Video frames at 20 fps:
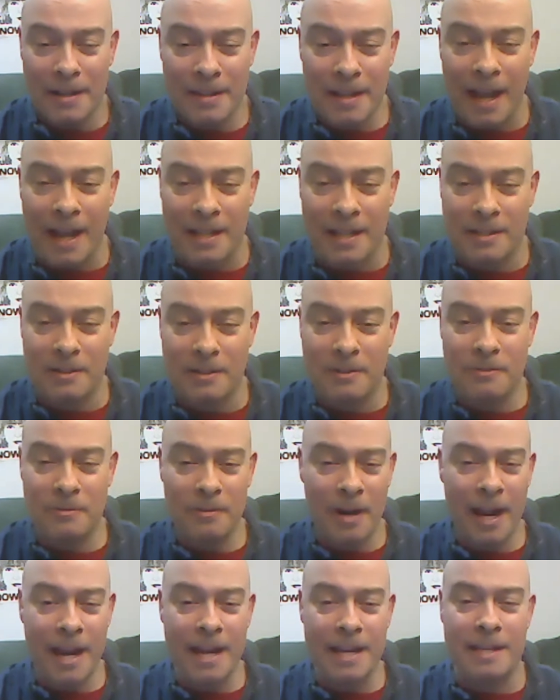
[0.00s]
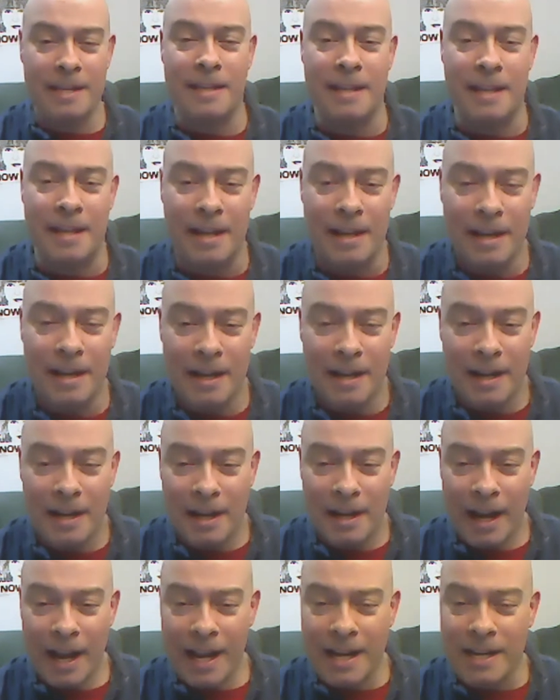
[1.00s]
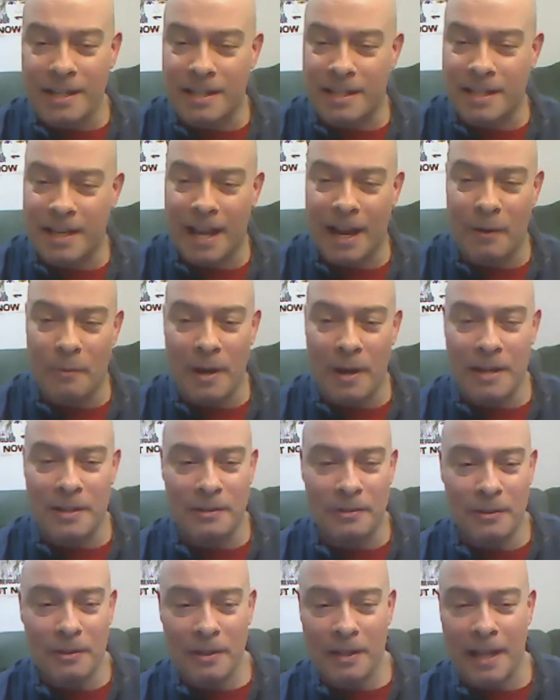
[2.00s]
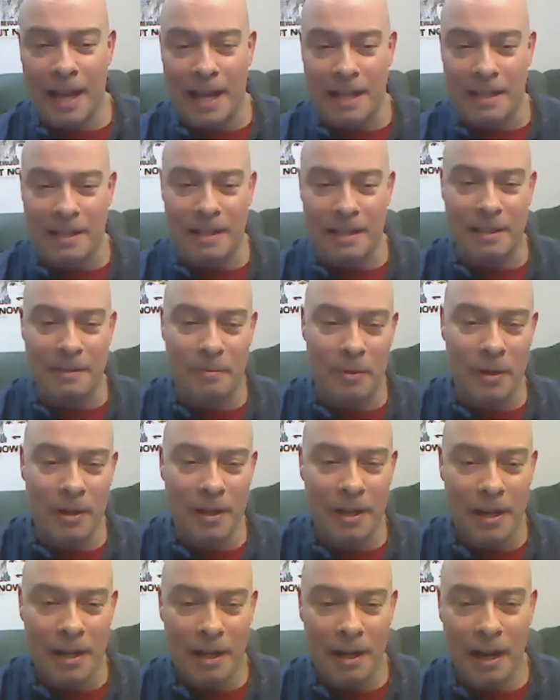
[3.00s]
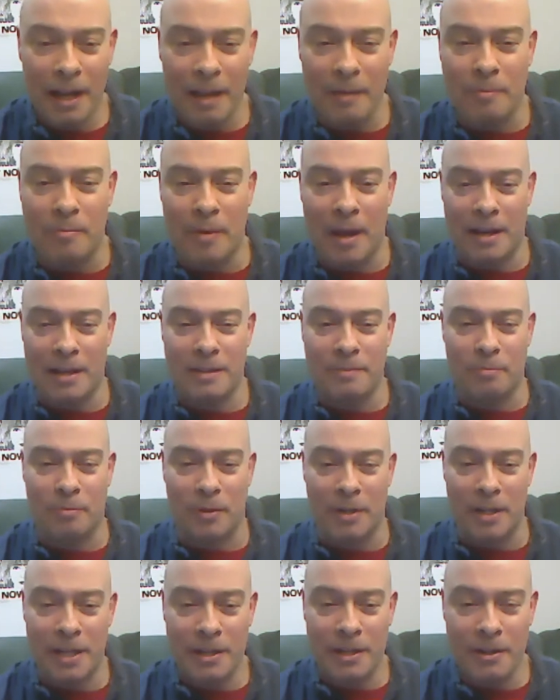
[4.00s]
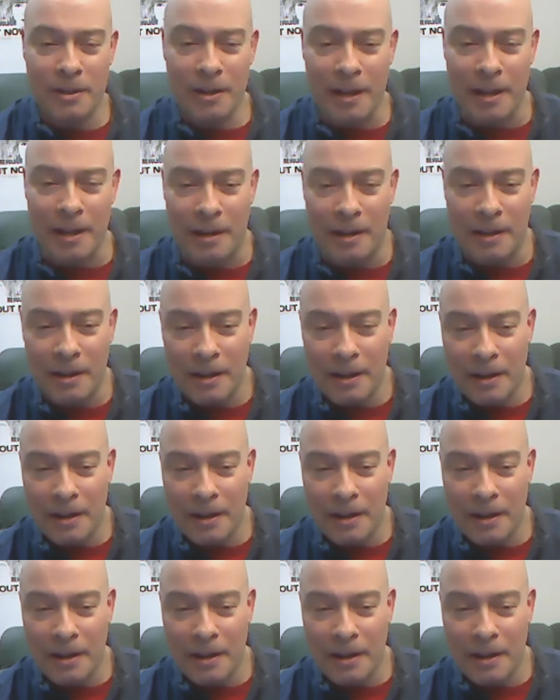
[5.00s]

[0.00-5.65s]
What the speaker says: That's crazy. I just can't wait to look at this book. I bet it's pretty good.